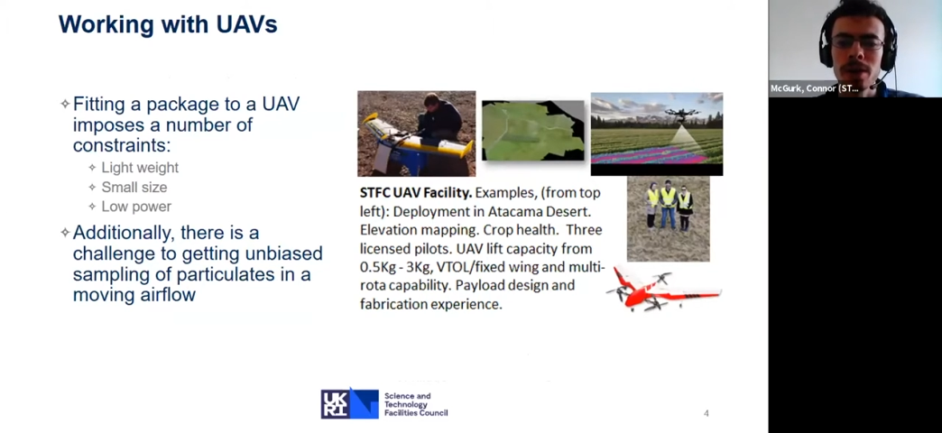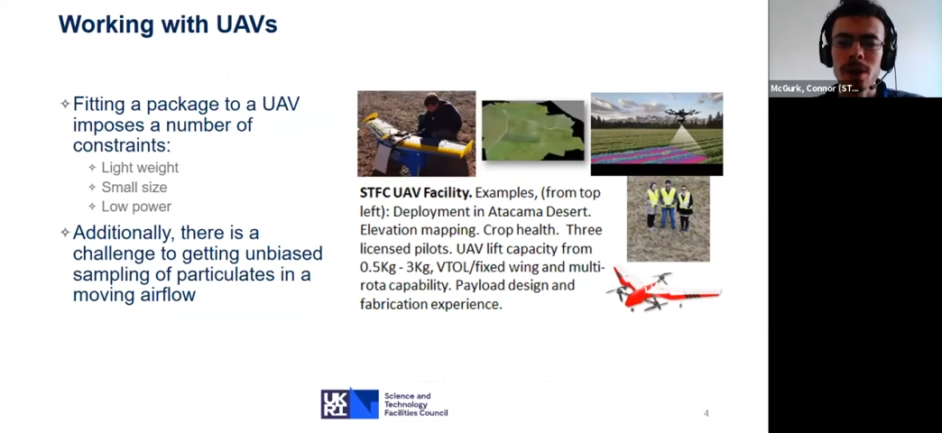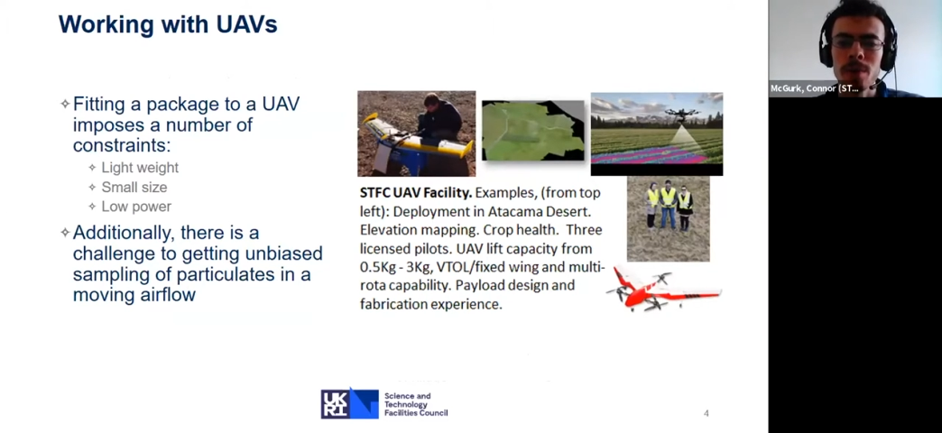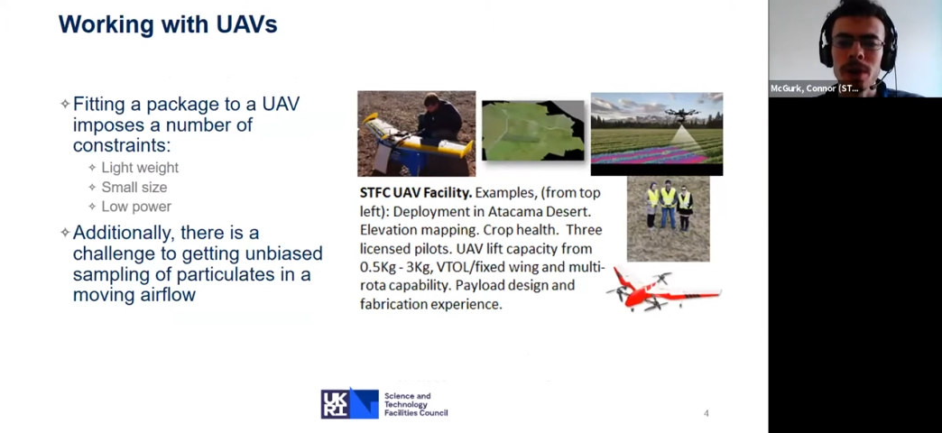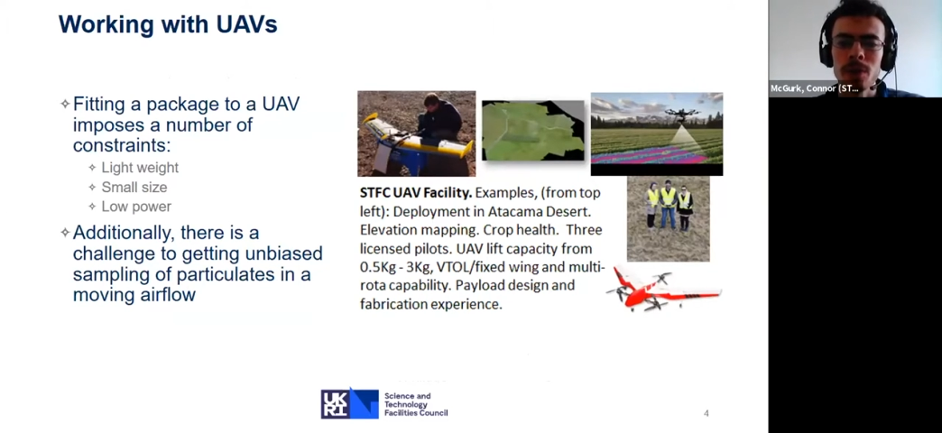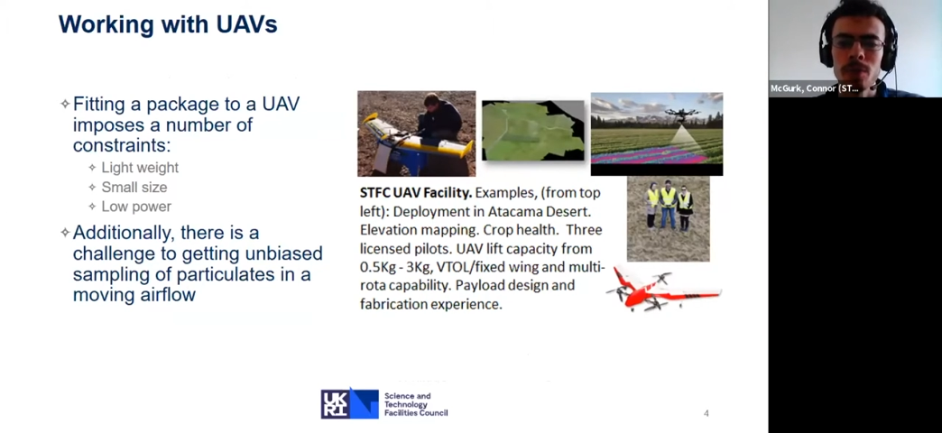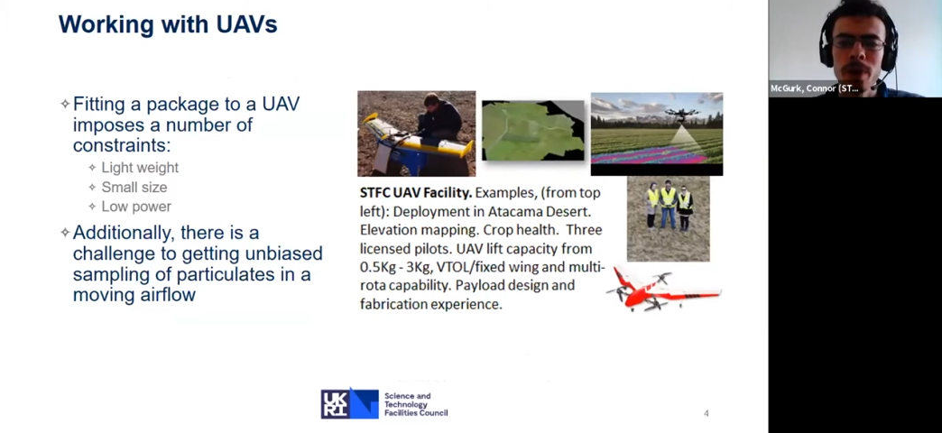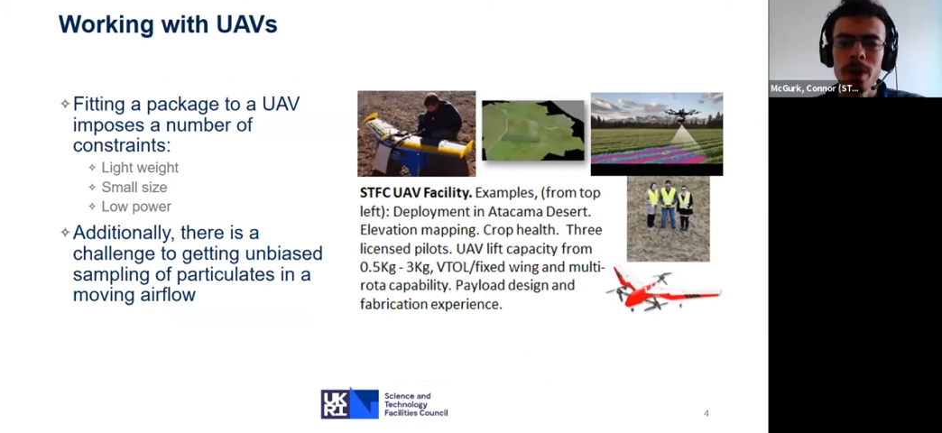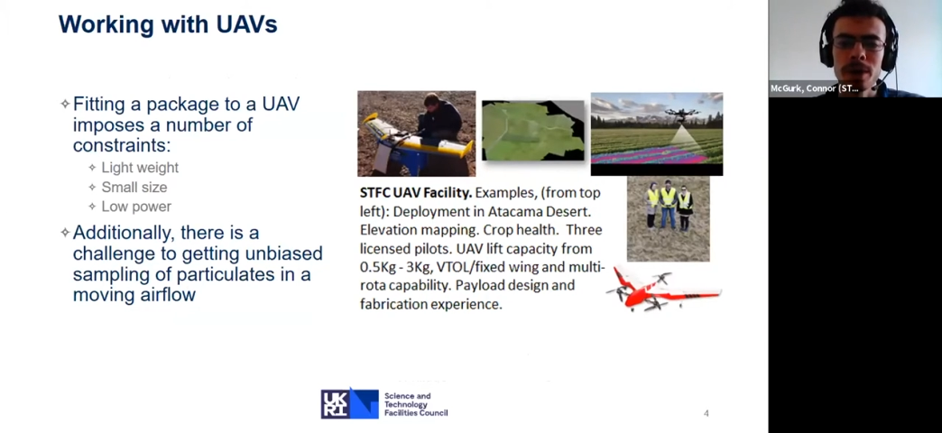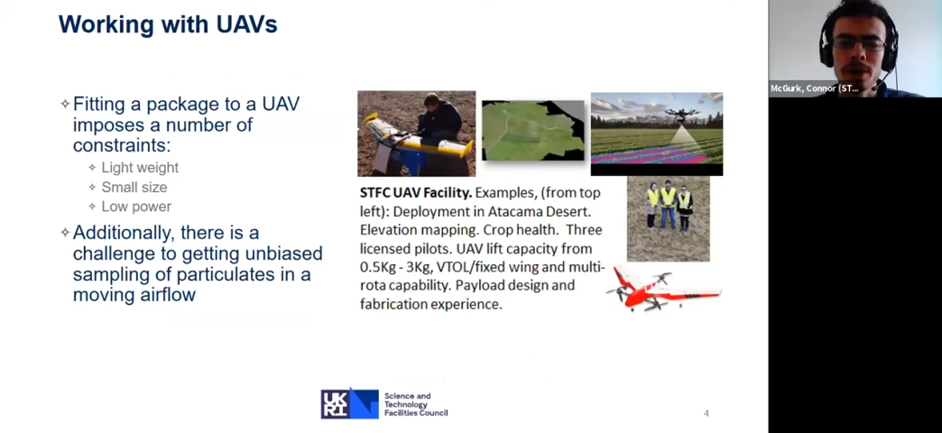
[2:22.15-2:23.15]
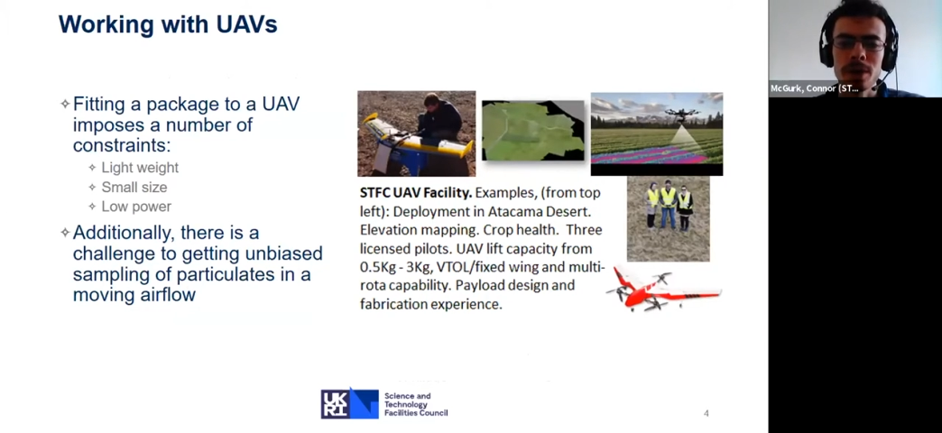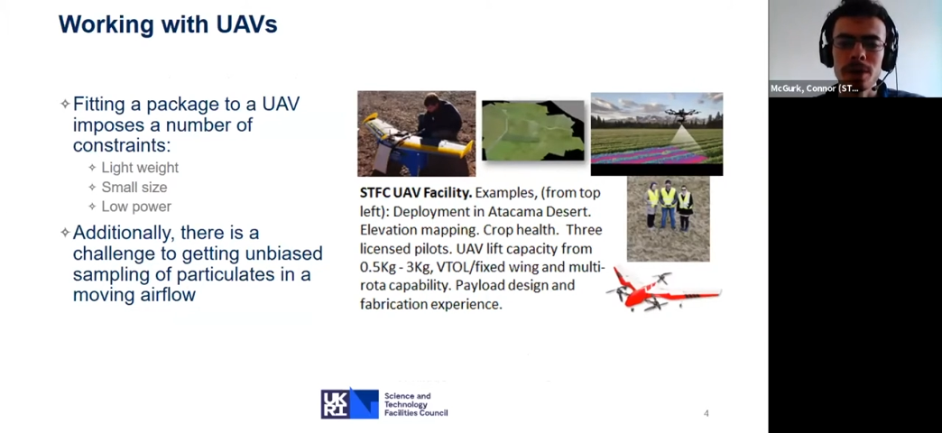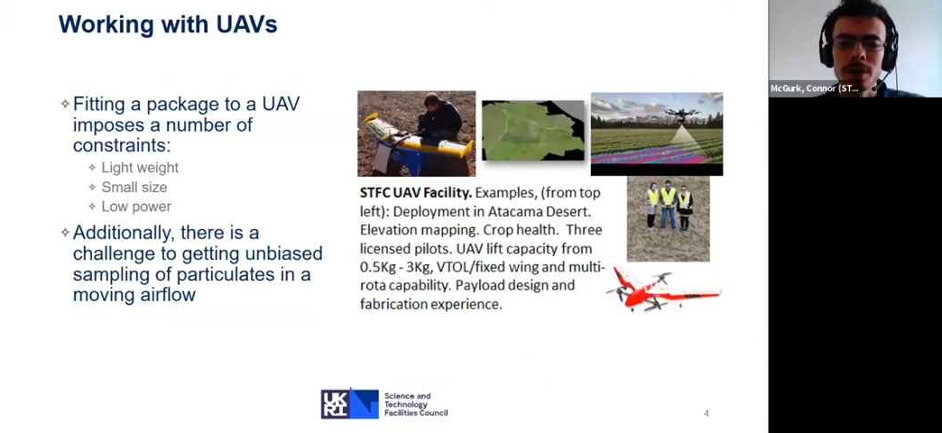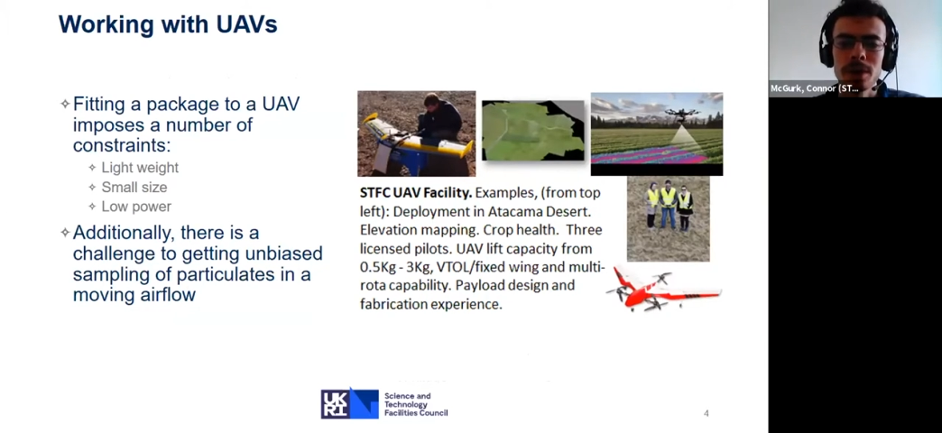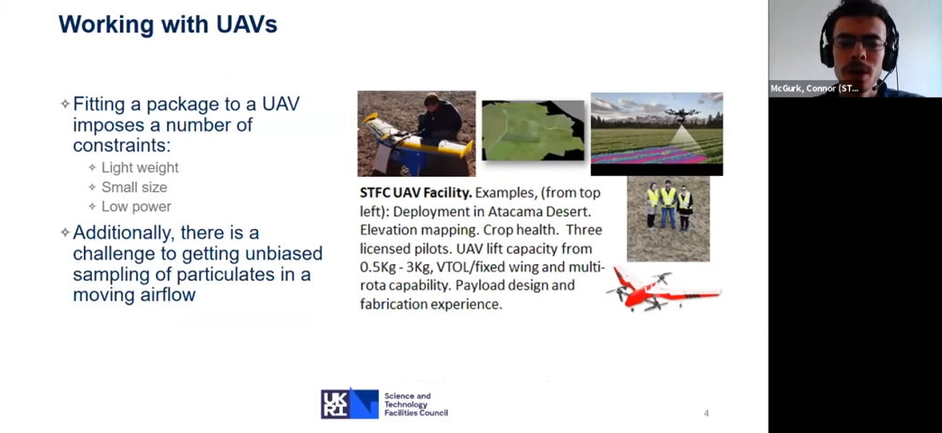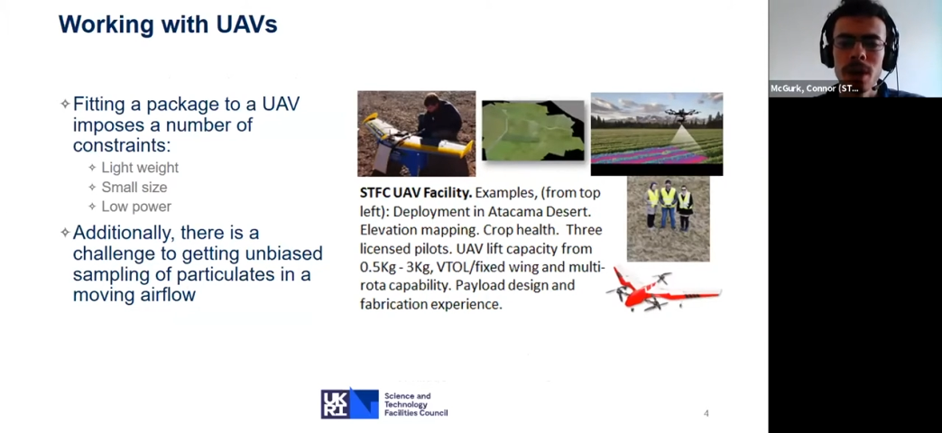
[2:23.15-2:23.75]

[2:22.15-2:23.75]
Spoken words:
sampling of particles